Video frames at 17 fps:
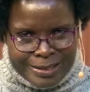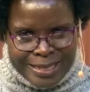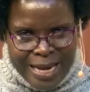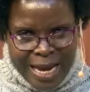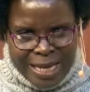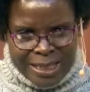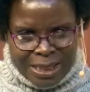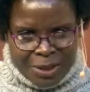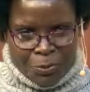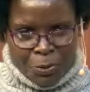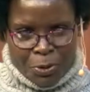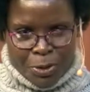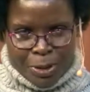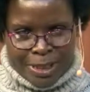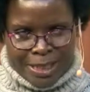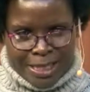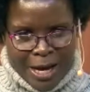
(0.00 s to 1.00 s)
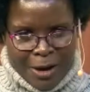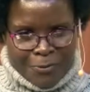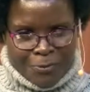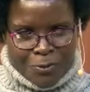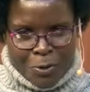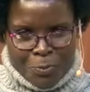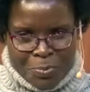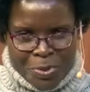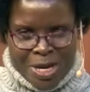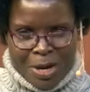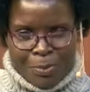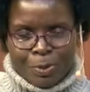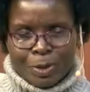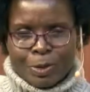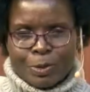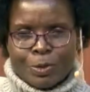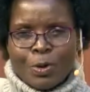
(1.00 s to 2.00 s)
taste for yourself to be
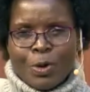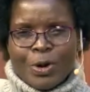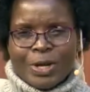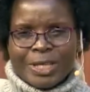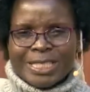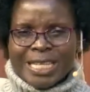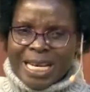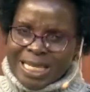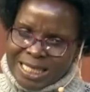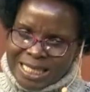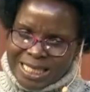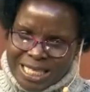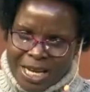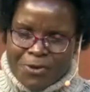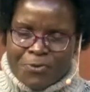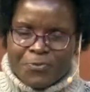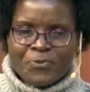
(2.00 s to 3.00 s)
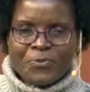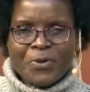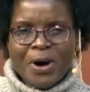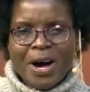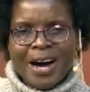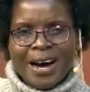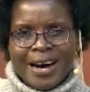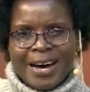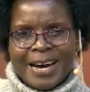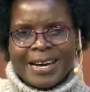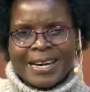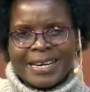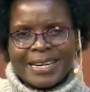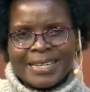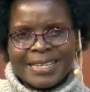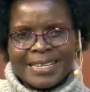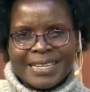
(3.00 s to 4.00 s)
able to
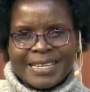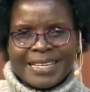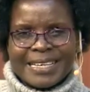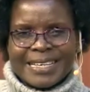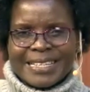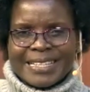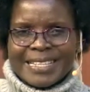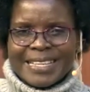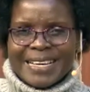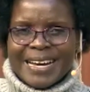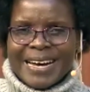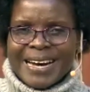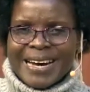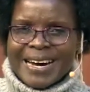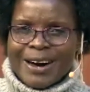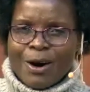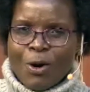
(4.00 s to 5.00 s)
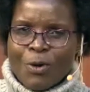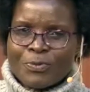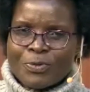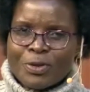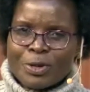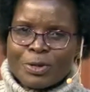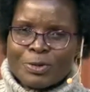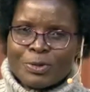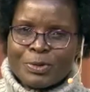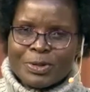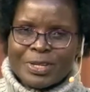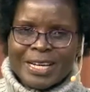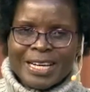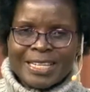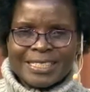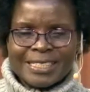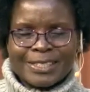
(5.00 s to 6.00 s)
testify of the
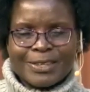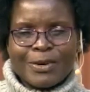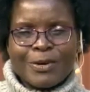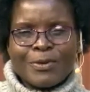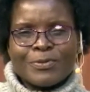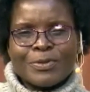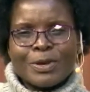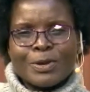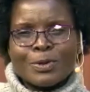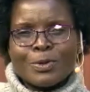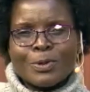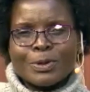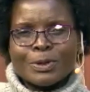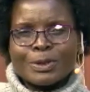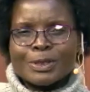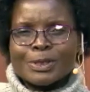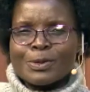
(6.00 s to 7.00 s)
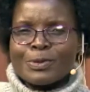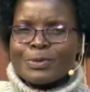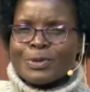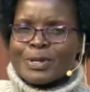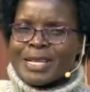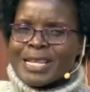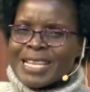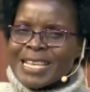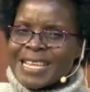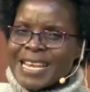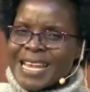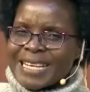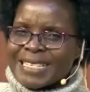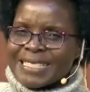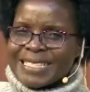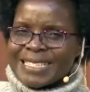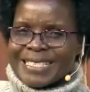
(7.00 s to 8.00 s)
goodness of the Lord. So
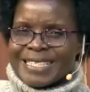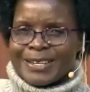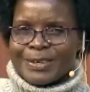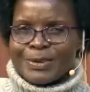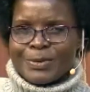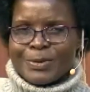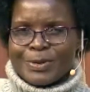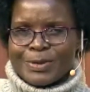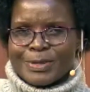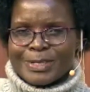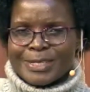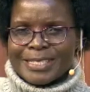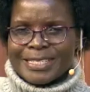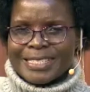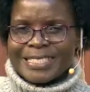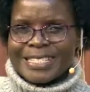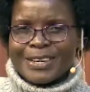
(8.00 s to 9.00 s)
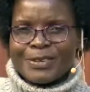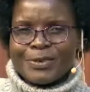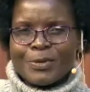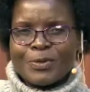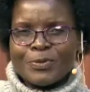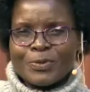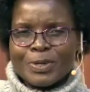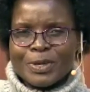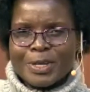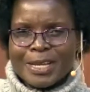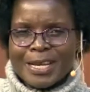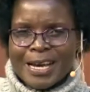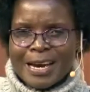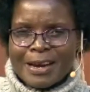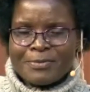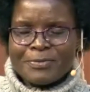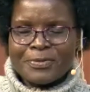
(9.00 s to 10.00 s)
let the Lord take over your
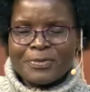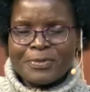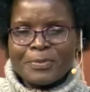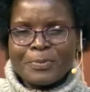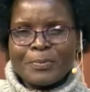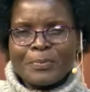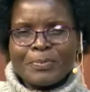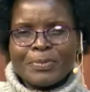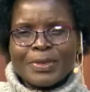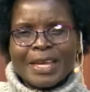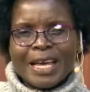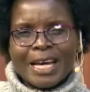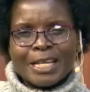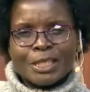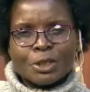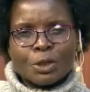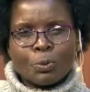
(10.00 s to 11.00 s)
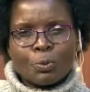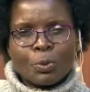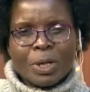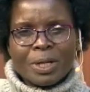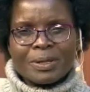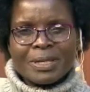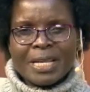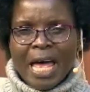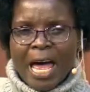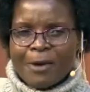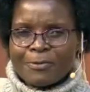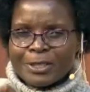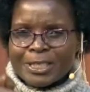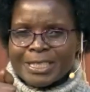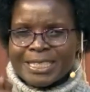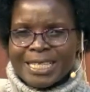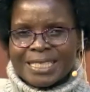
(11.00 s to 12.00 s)
life, and you will have
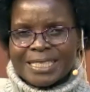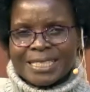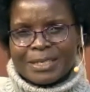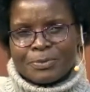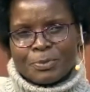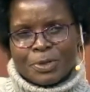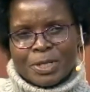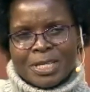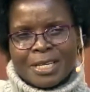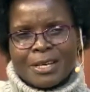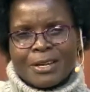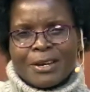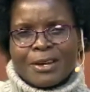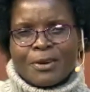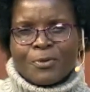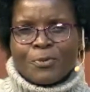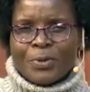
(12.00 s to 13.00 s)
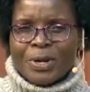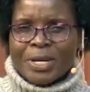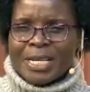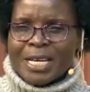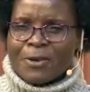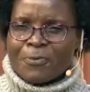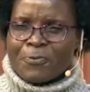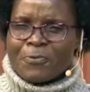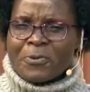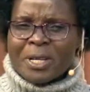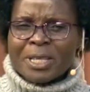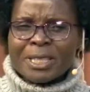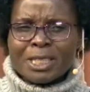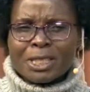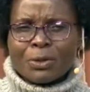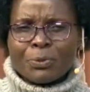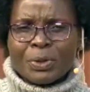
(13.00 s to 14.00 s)
a testimony. When He
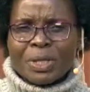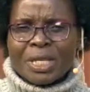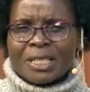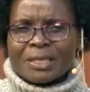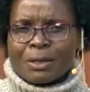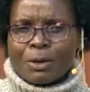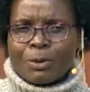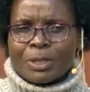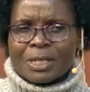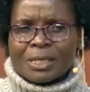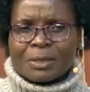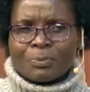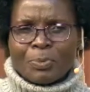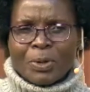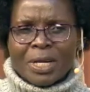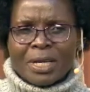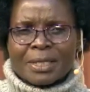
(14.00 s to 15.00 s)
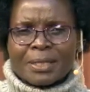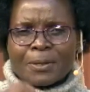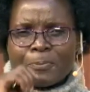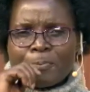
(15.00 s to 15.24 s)
fills you with His Holy Spirit,